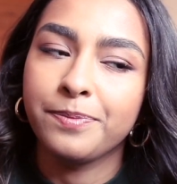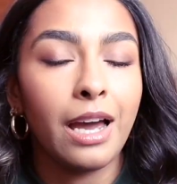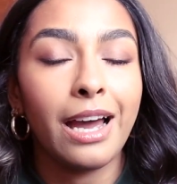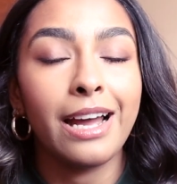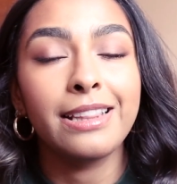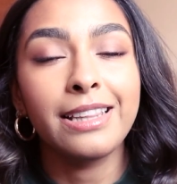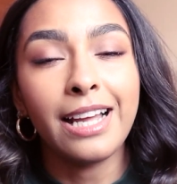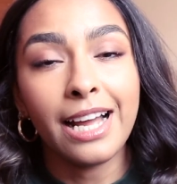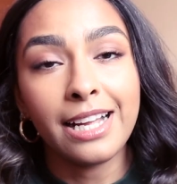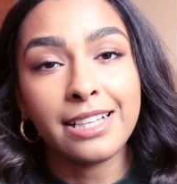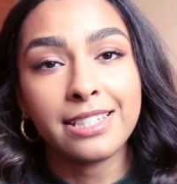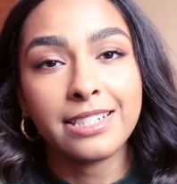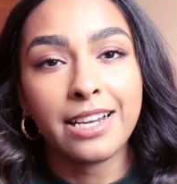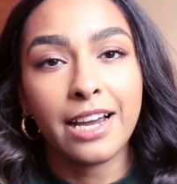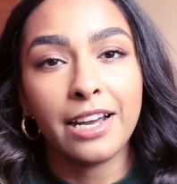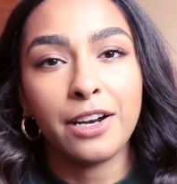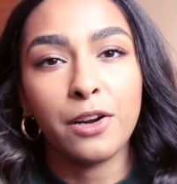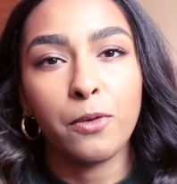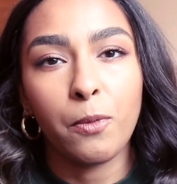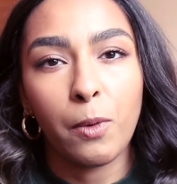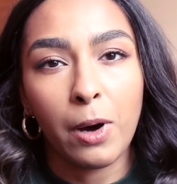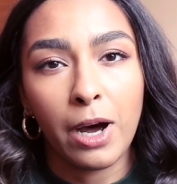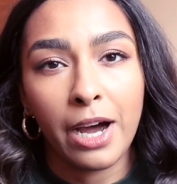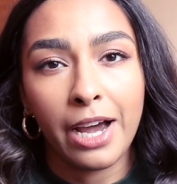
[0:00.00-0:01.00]
And that's kind
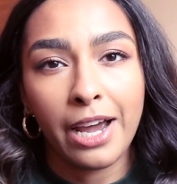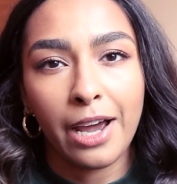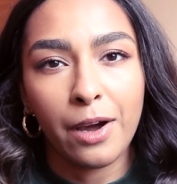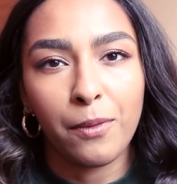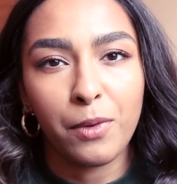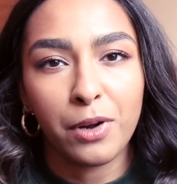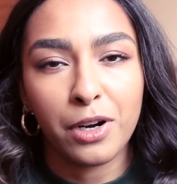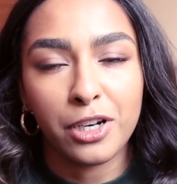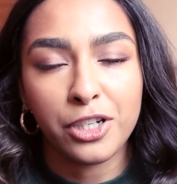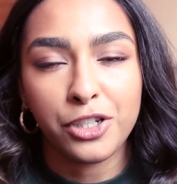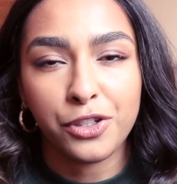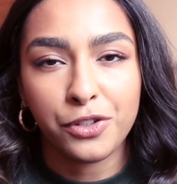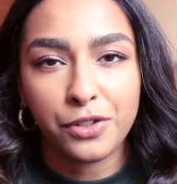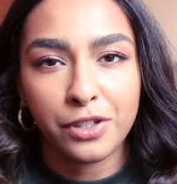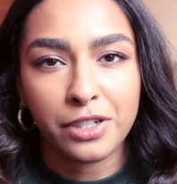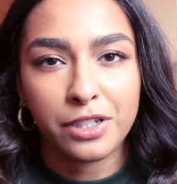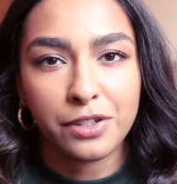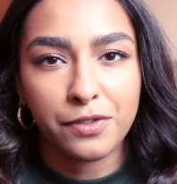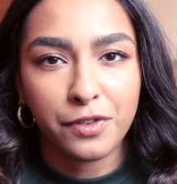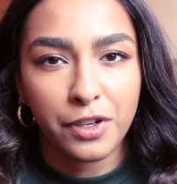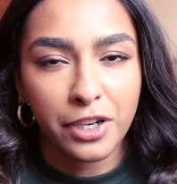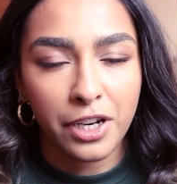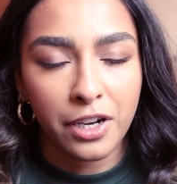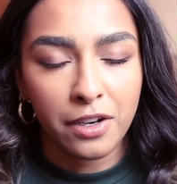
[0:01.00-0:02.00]
of why I want to do this
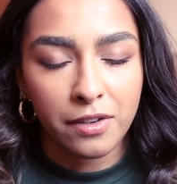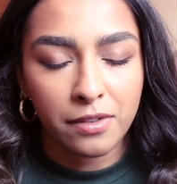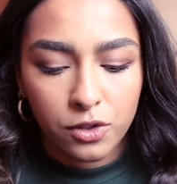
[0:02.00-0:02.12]
video.